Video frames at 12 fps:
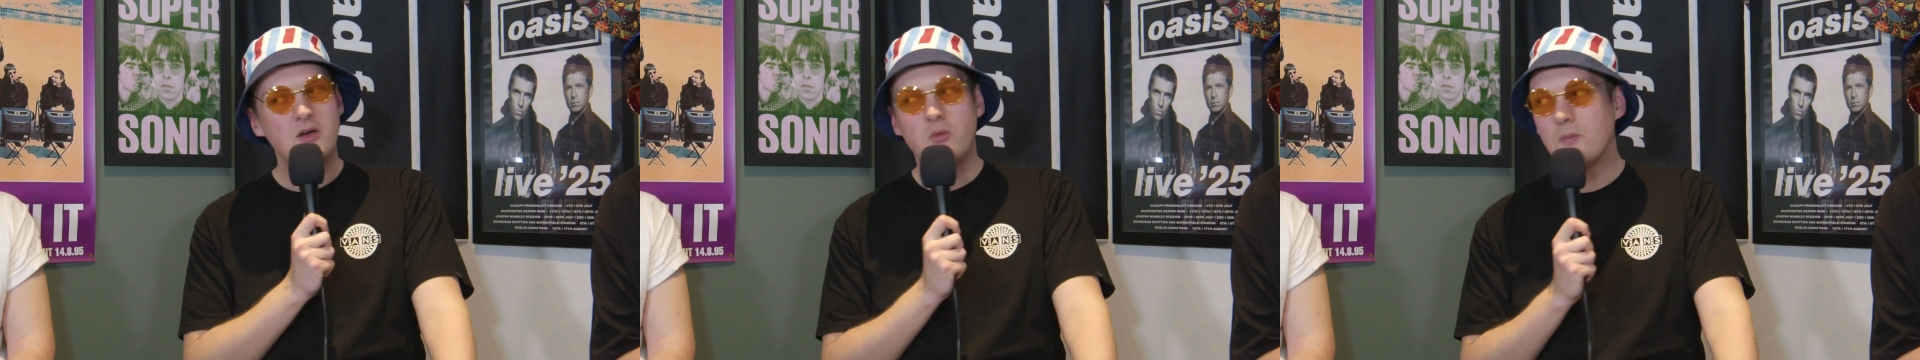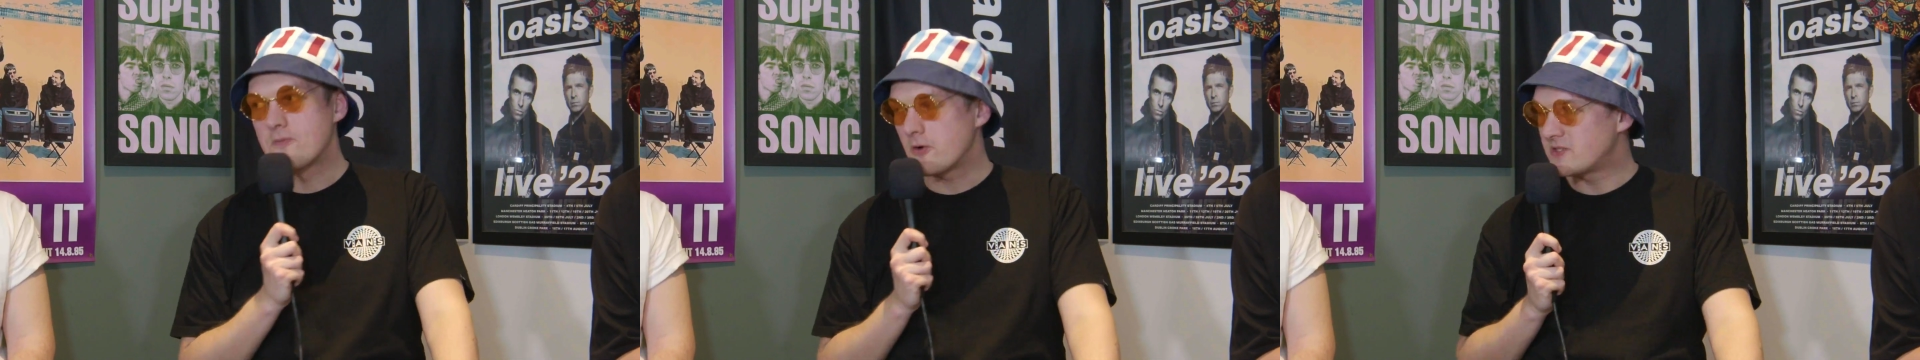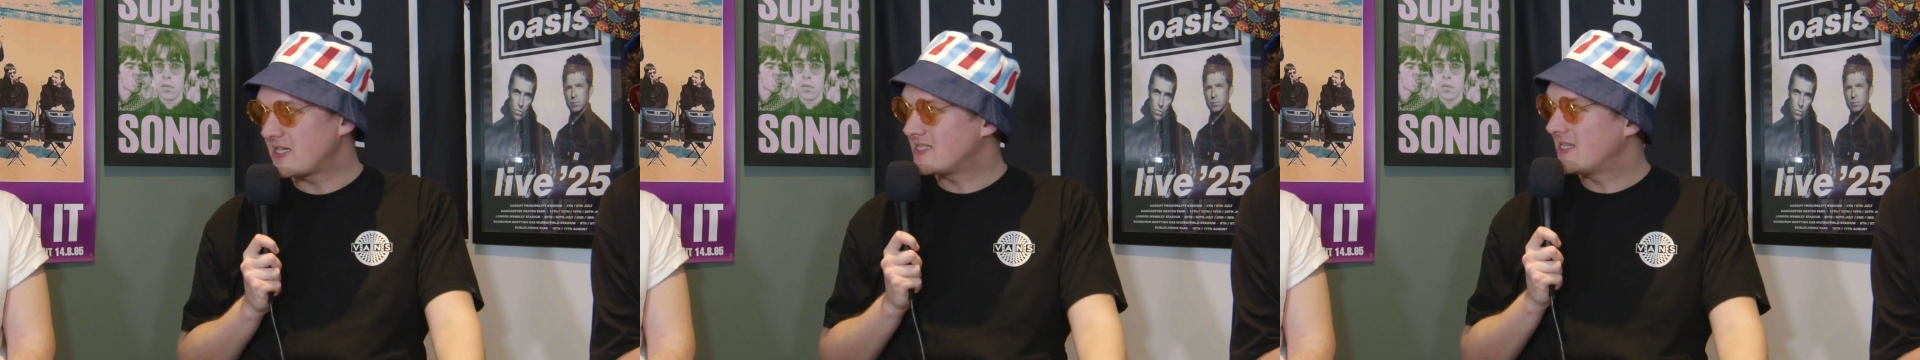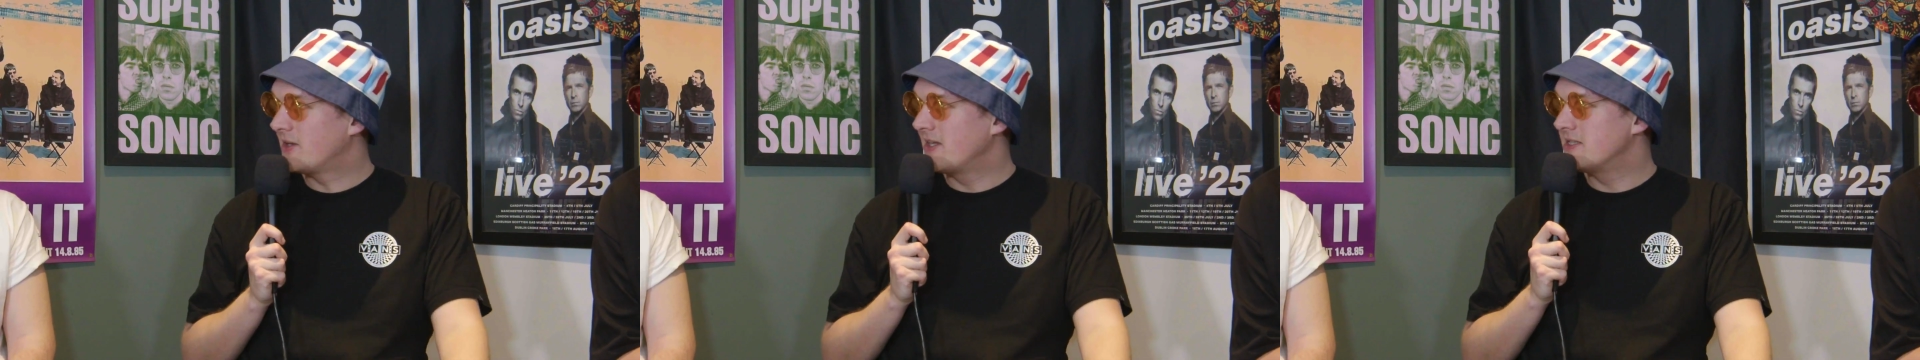what projects
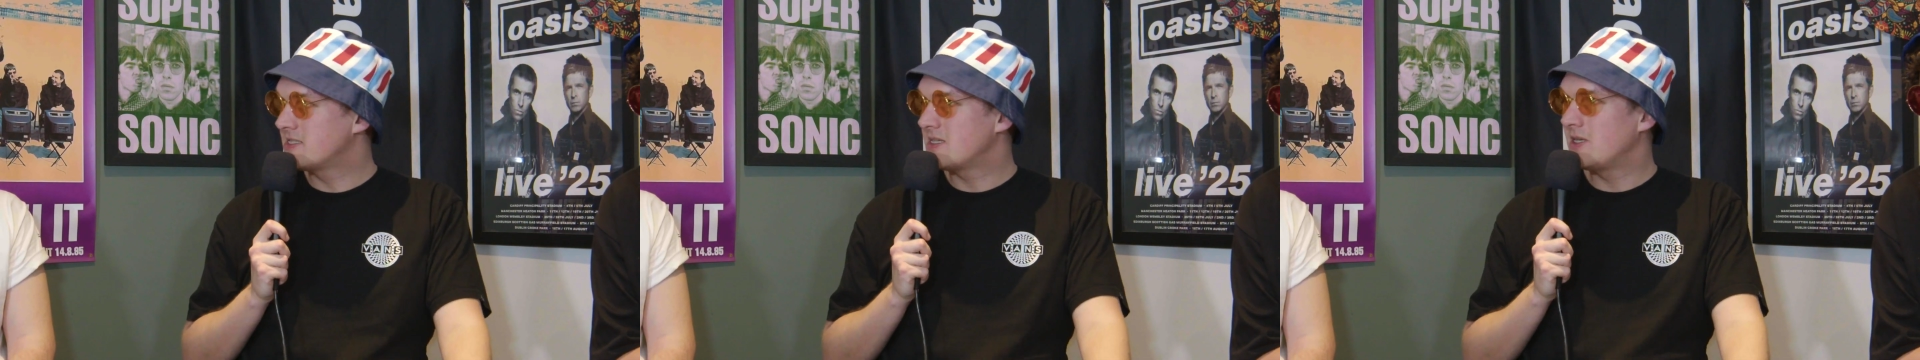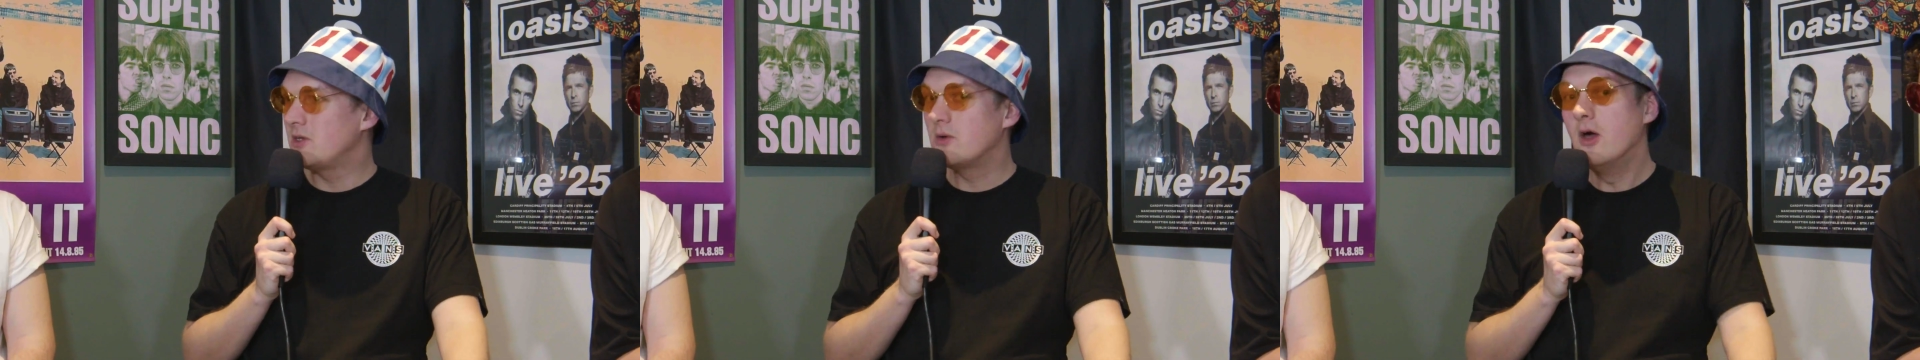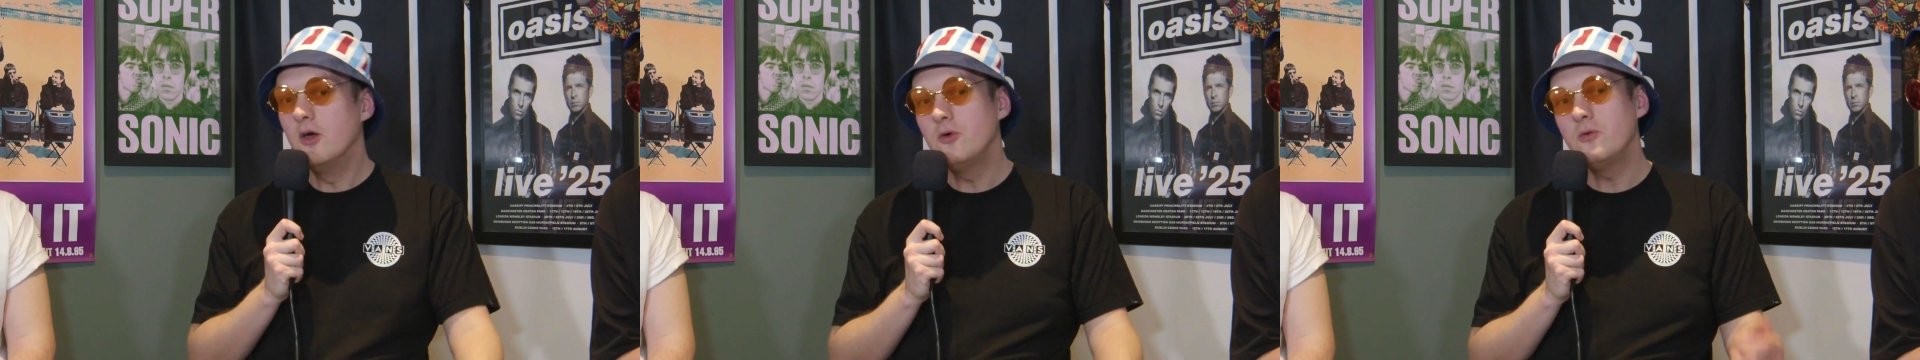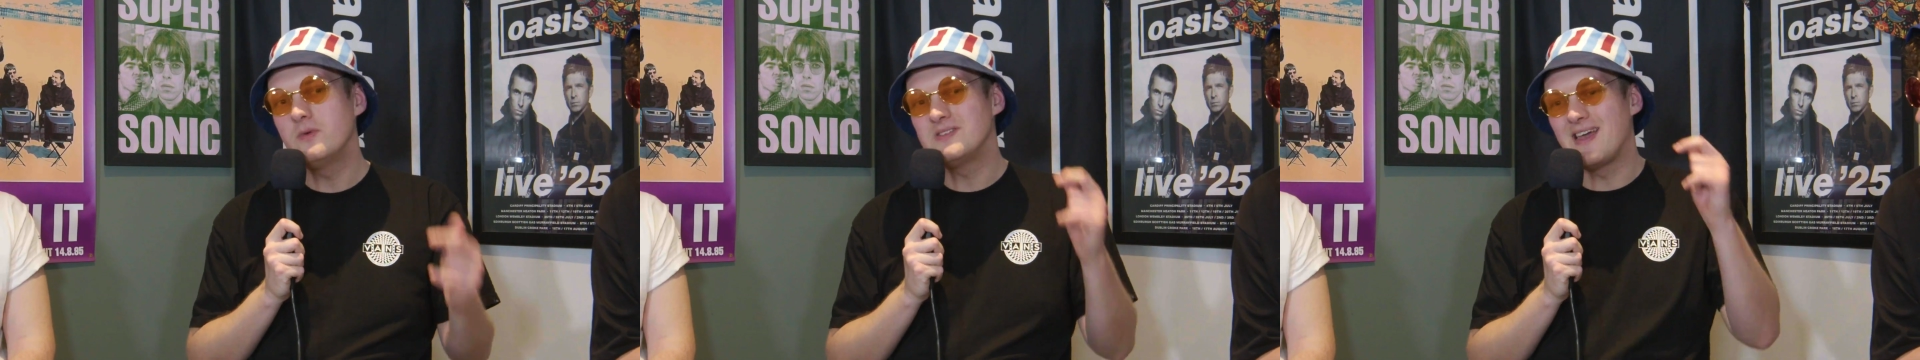they got into,
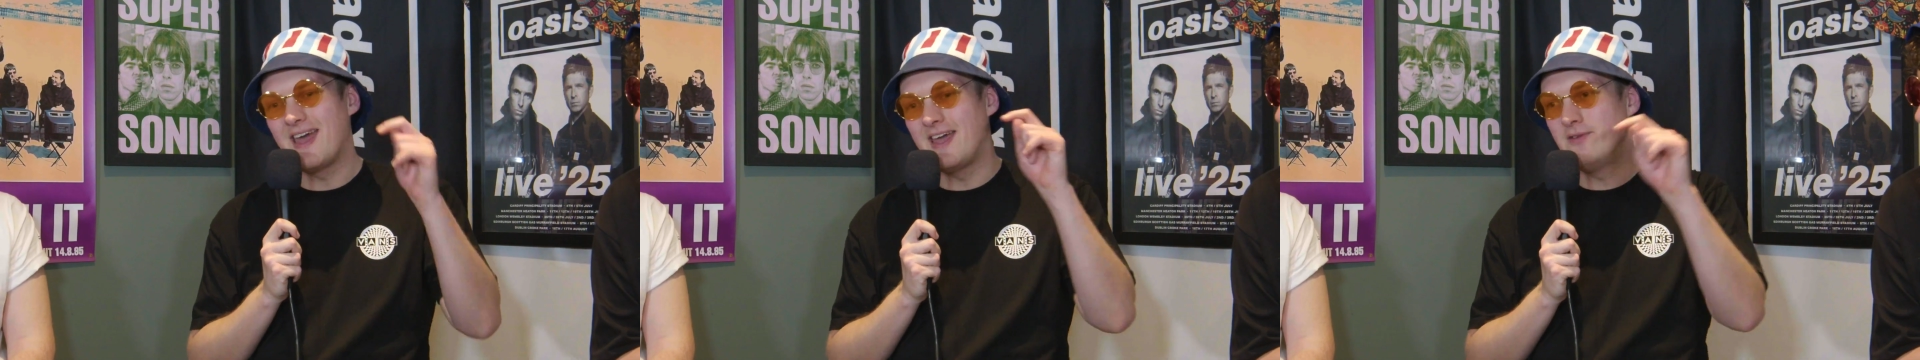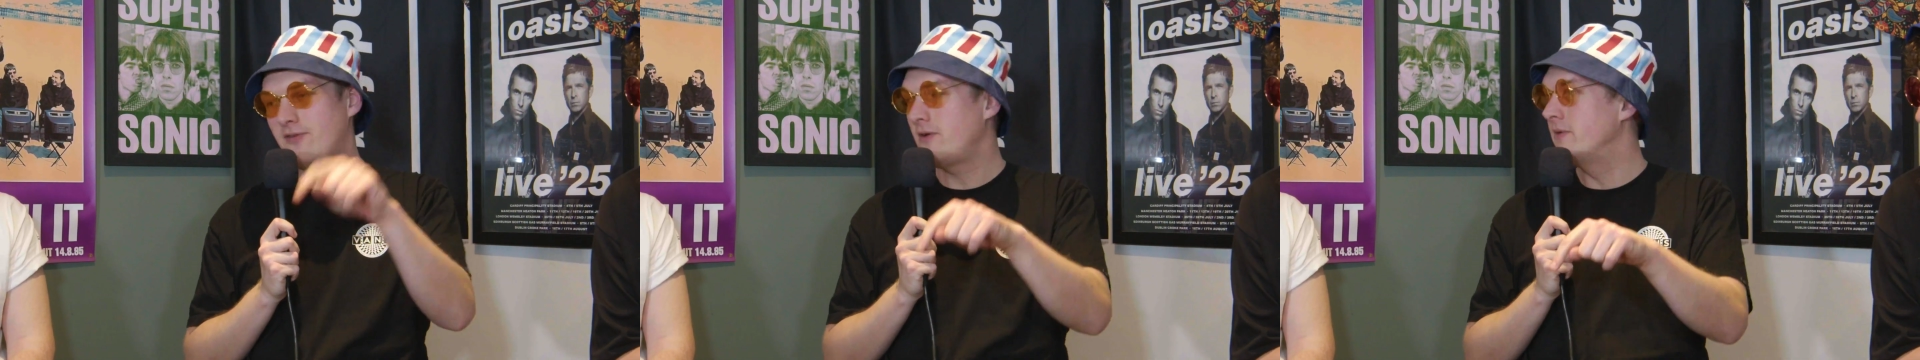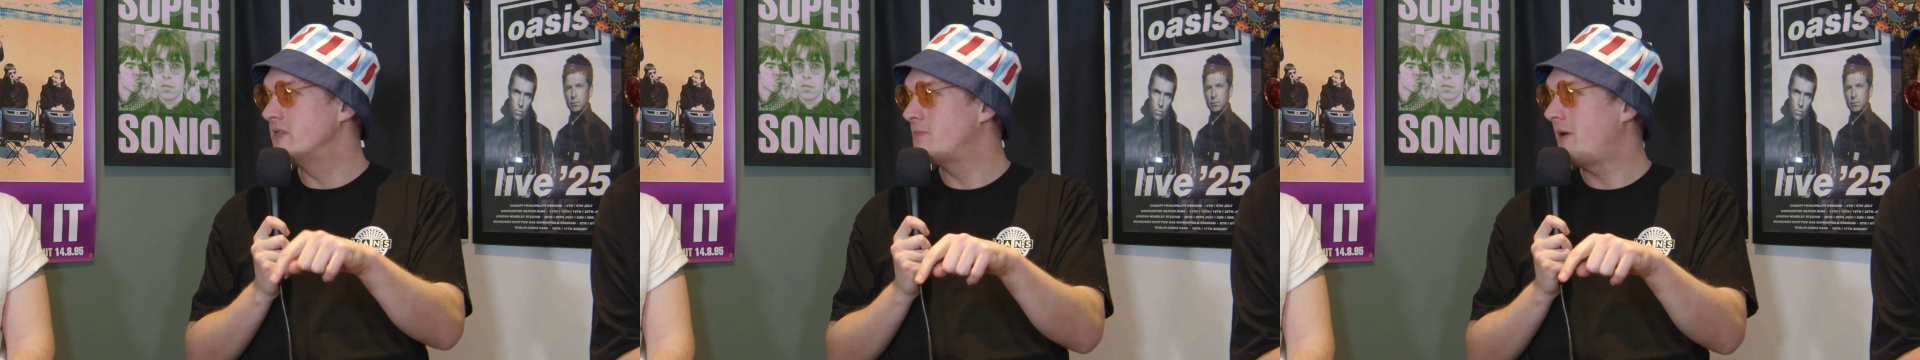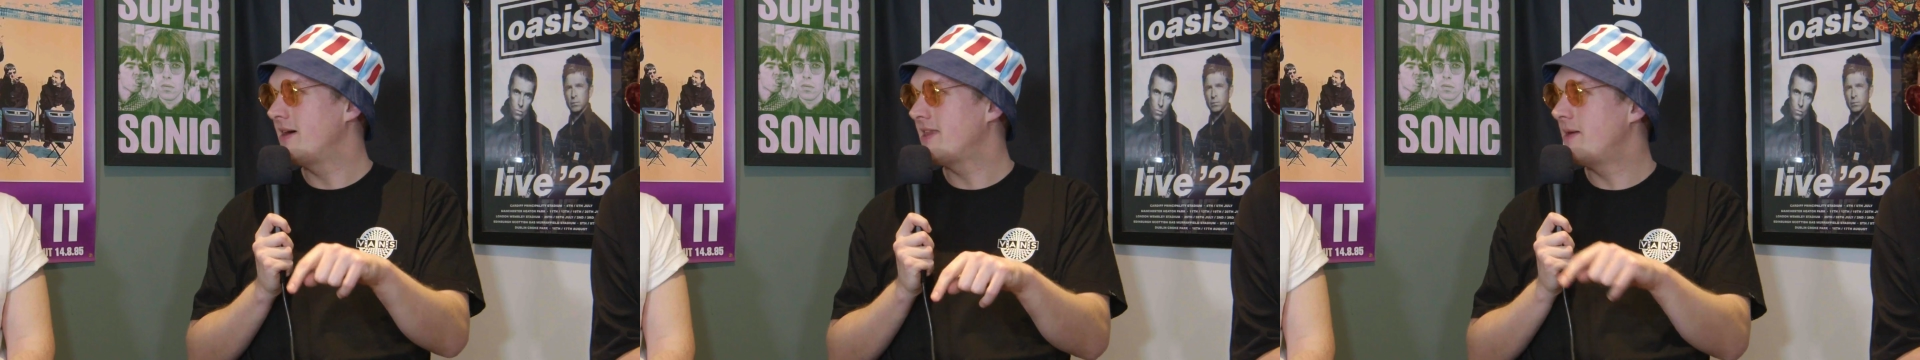who was influenced
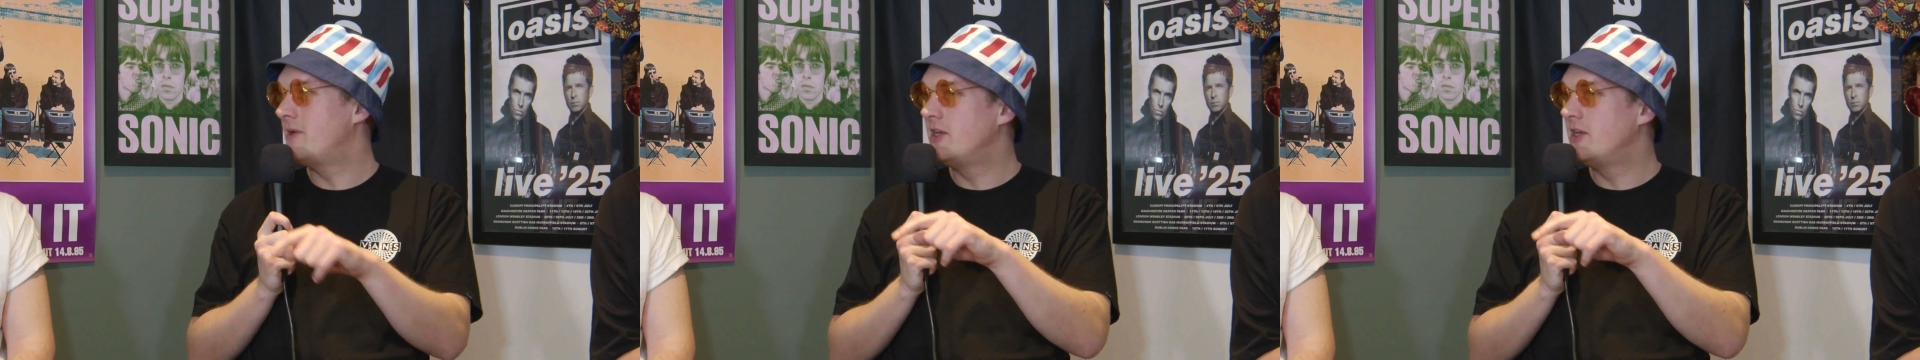by them,